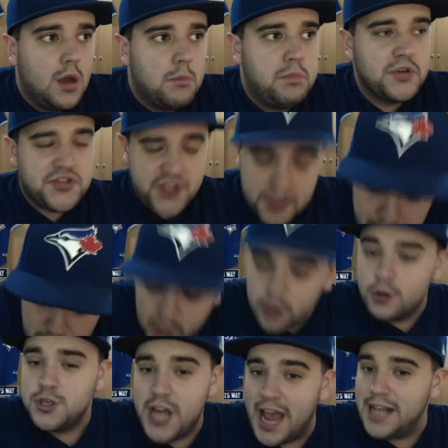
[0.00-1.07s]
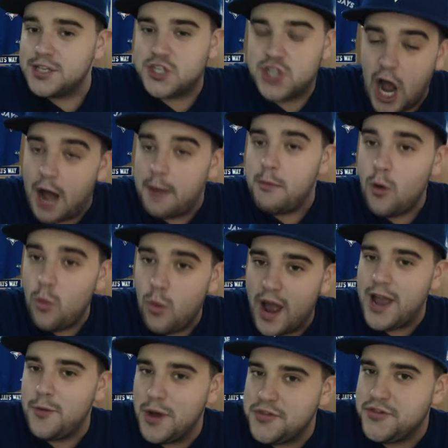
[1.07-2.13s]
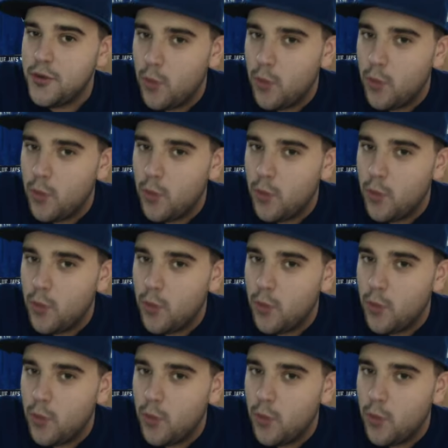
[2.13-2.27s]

But the Blue Jays come away with the